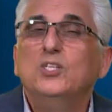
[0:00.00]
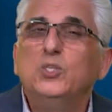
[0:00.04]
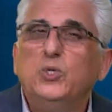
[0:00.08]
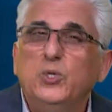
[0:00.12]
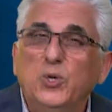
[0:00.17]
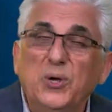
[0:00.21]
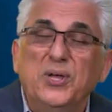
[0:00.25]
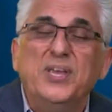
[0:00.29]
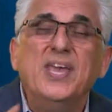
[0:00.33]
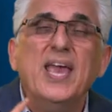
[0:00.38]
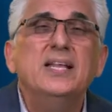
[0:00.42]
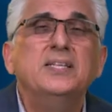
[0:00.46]

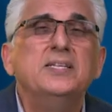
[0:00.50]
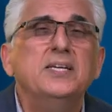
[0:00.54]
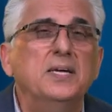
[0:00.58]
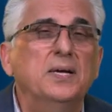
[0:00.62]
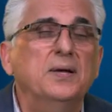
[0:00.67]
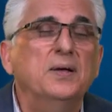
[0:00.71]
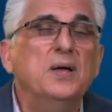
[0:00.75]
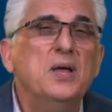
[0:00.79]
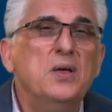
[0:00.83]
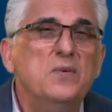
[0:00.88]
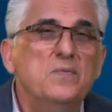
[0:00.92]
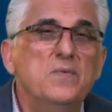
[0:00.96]

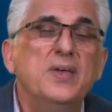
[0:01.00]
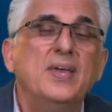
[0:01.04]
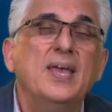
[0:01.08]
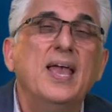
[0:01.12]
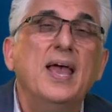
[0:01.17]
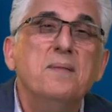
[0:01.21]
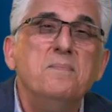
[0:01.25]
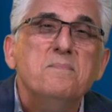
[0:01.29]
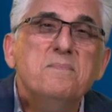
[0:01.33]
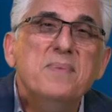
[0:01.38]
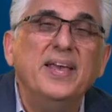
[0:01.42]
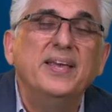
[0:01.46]
Together we
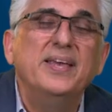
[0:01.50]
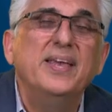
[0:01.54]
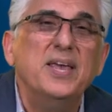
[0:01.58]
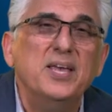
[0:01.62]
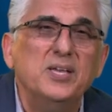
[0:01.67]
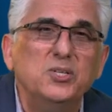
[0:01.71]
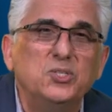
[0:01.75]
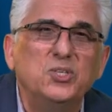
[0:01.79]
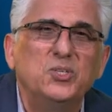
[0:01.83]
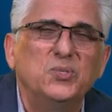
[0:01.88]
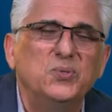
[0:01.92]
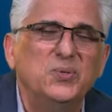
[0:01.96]
can make
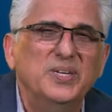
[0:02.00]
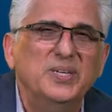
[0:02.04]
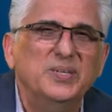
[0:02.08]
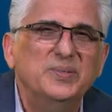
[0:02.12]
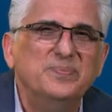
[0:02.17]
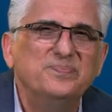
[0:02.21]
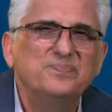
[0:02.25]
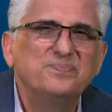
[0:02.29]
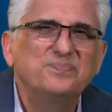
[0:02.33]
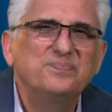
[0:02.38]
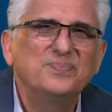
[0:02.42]
history.